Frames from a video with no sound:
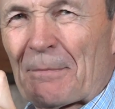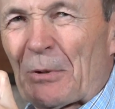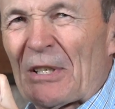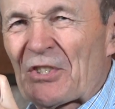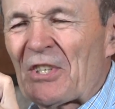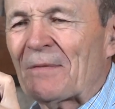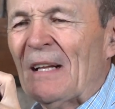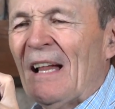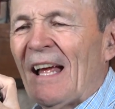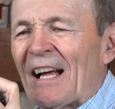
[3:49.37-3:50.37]
they're pretty
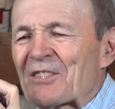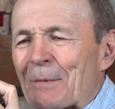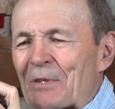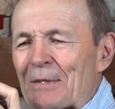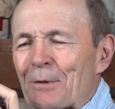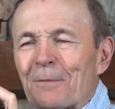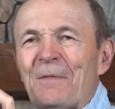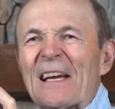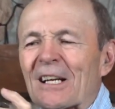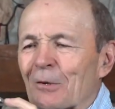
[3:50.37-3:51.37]
stiff, and sometimes your
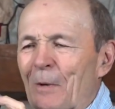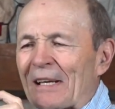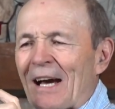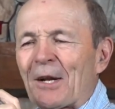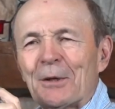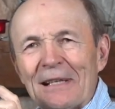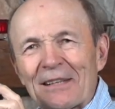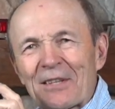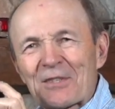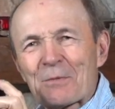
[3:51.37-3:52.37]
finger would get
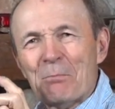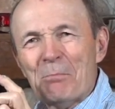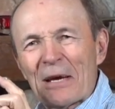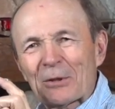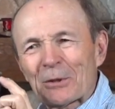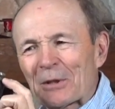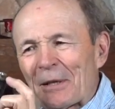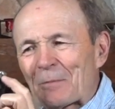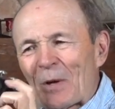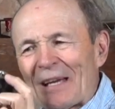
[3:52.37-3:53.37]
underneath this metal
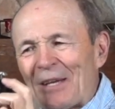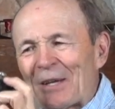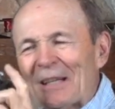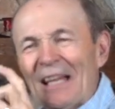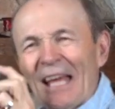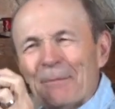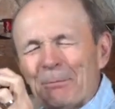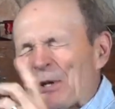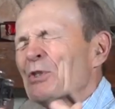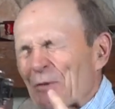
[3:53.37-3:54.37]
clip right here
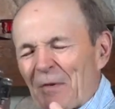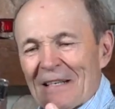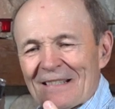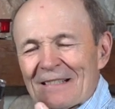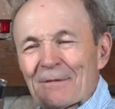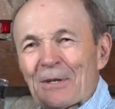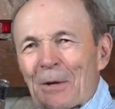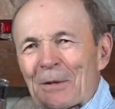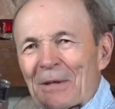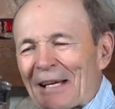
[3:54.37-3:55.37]
and pinch your finger, and it would
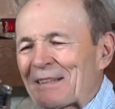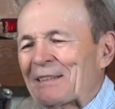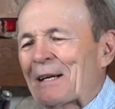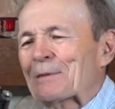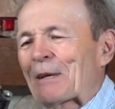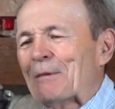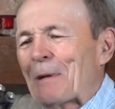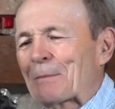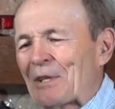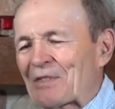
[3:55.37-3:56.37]
hurt like the devil. I
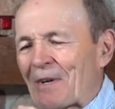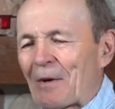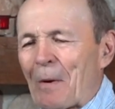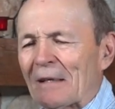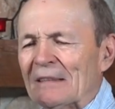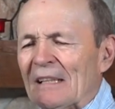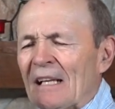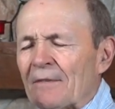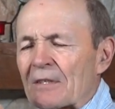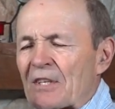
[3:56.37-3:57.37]
remember these very well.
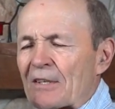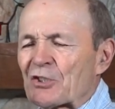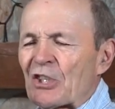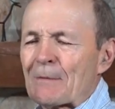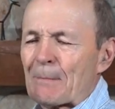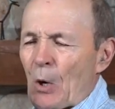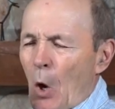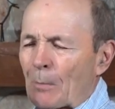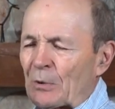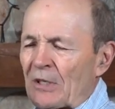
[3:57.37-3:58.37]
This has
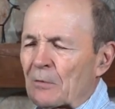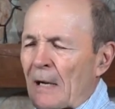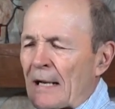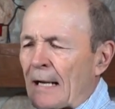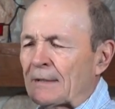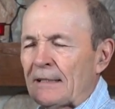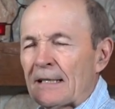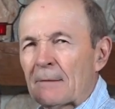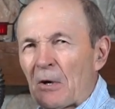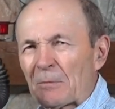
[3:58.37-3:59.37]
ScubaPro printed right on
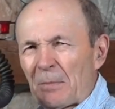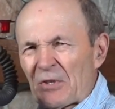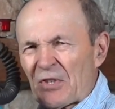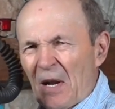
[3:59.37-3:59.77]
the mouthpiece